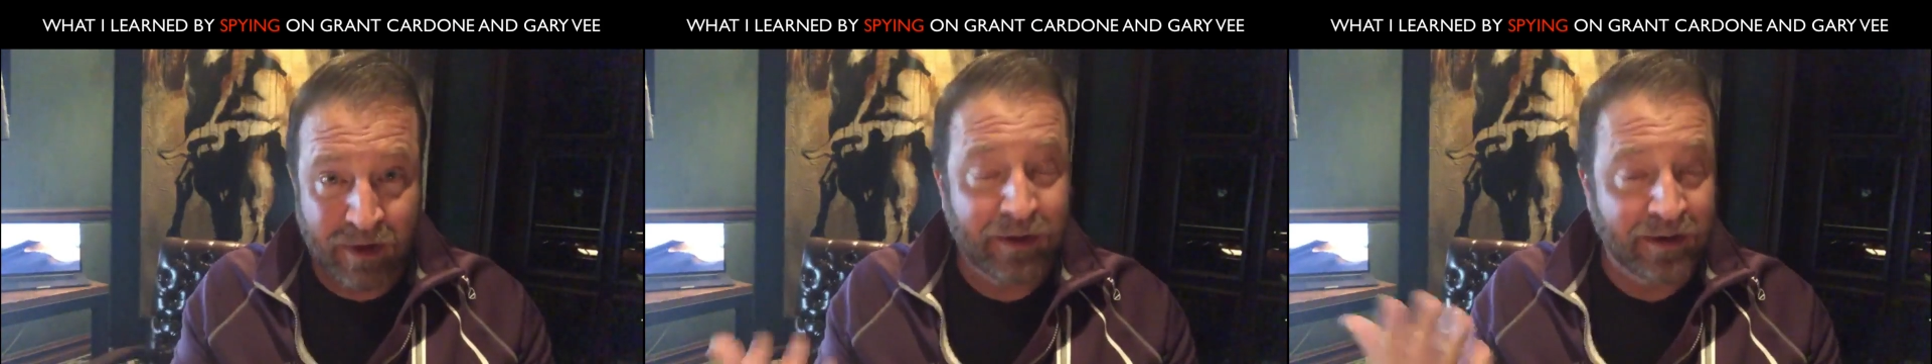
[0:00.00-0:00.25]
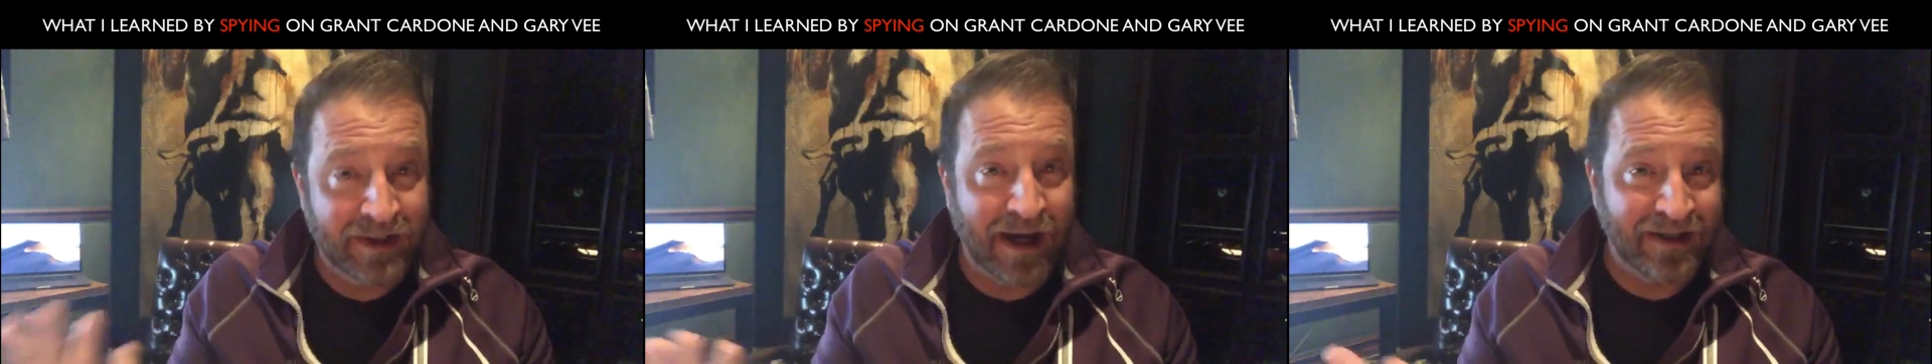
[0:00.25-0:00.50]
Both
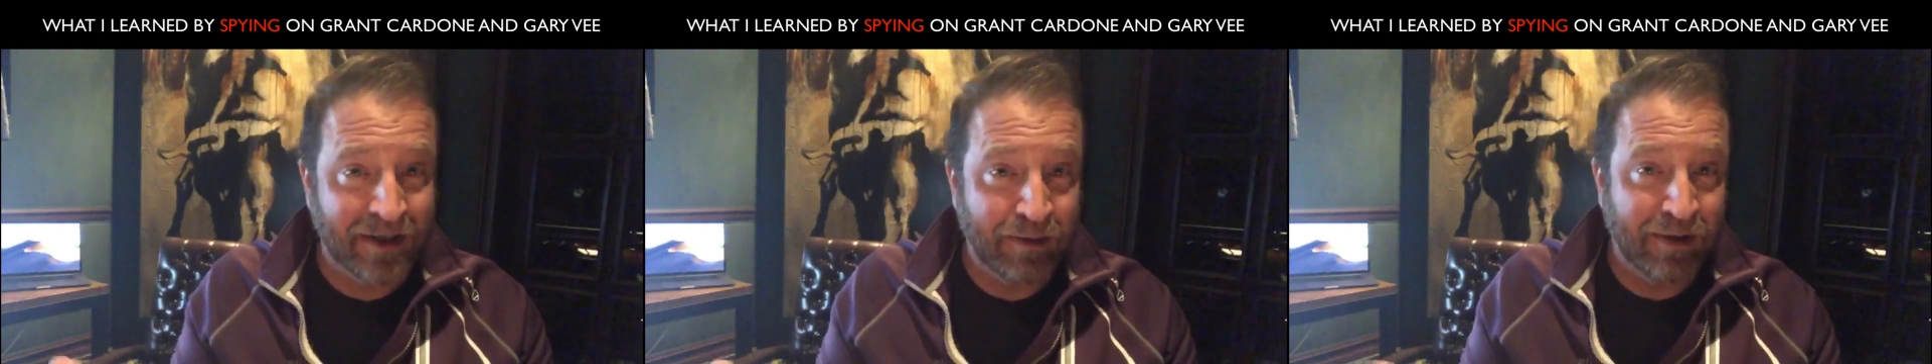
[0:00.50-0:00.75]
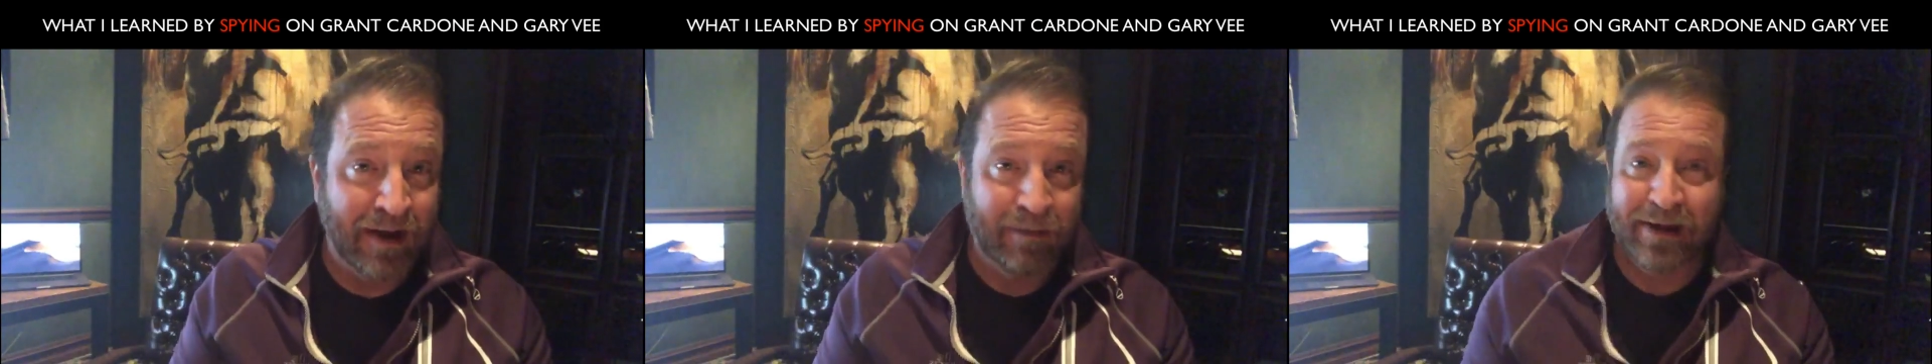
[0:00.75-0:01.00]
of those guys
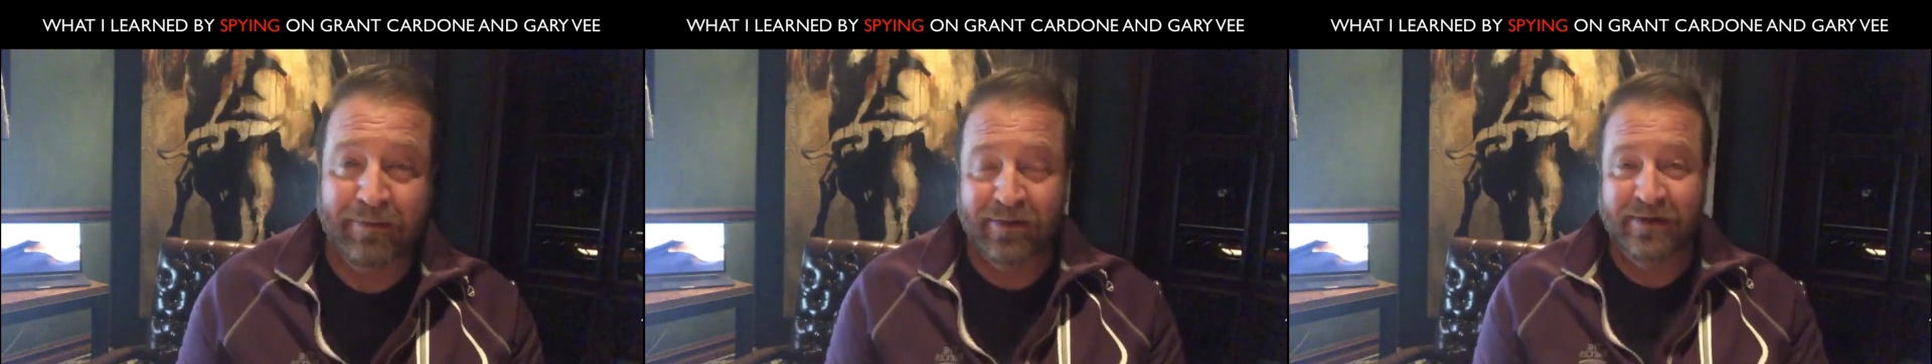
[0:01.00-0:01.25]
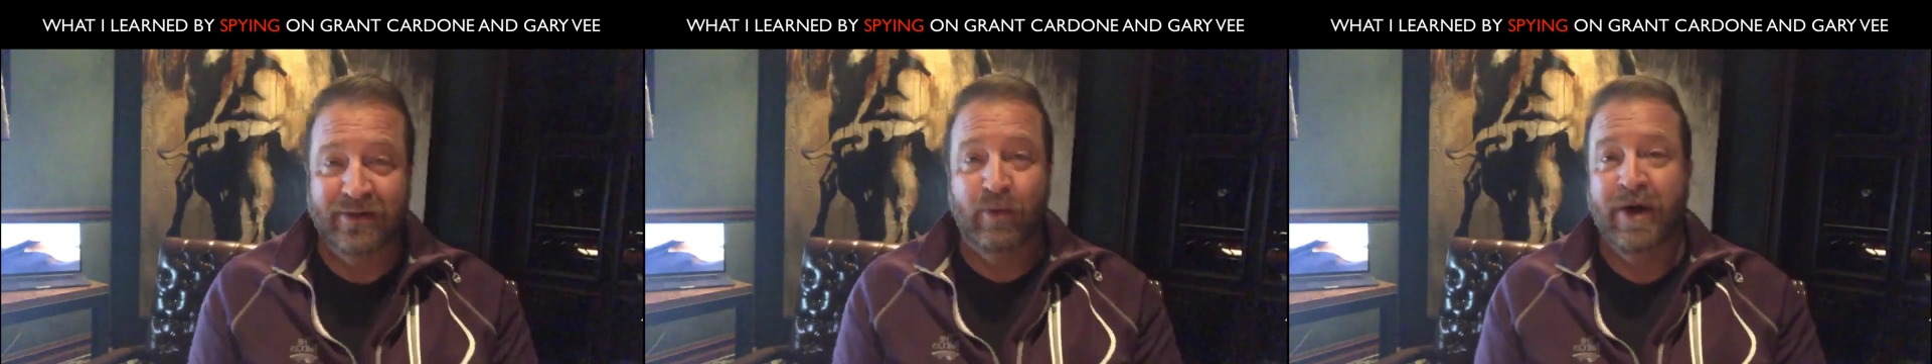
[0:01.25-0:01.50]
help a lot of
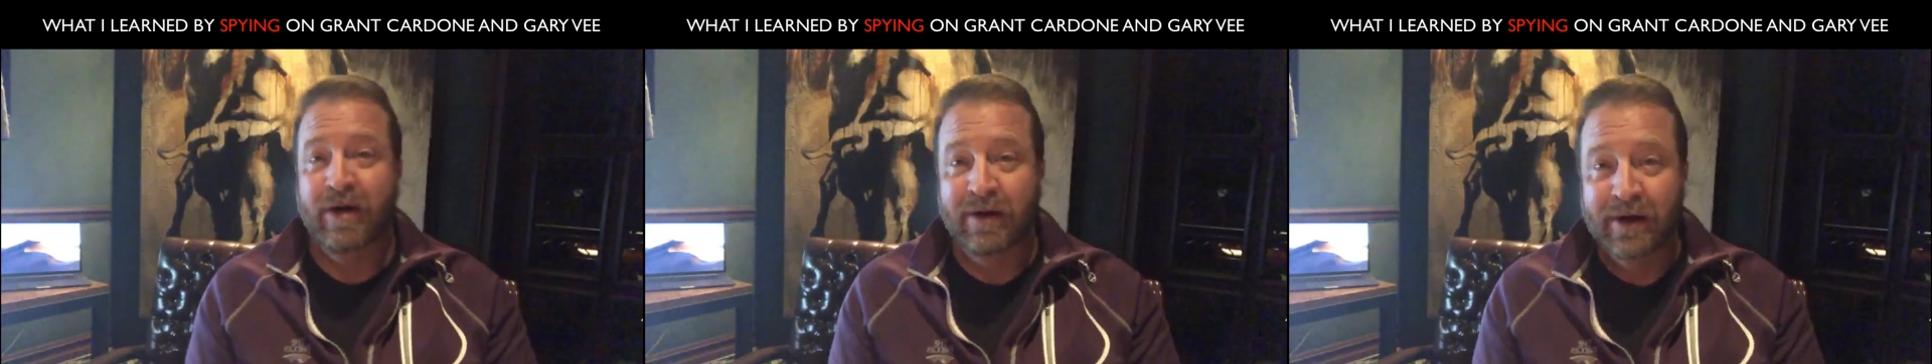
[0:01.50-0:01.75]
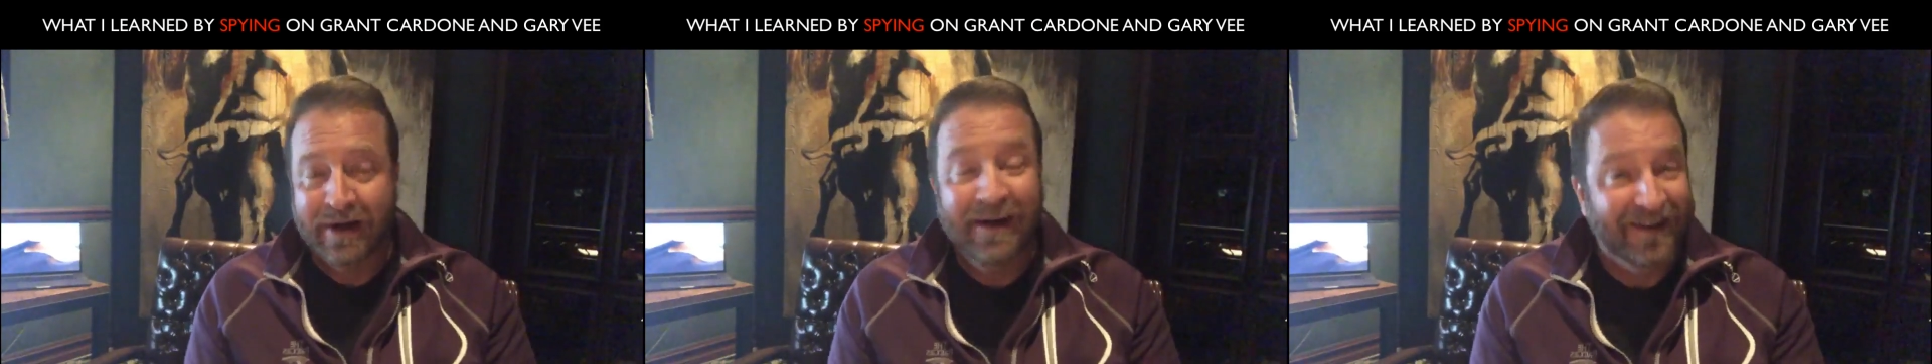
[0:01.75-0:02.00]
people as well.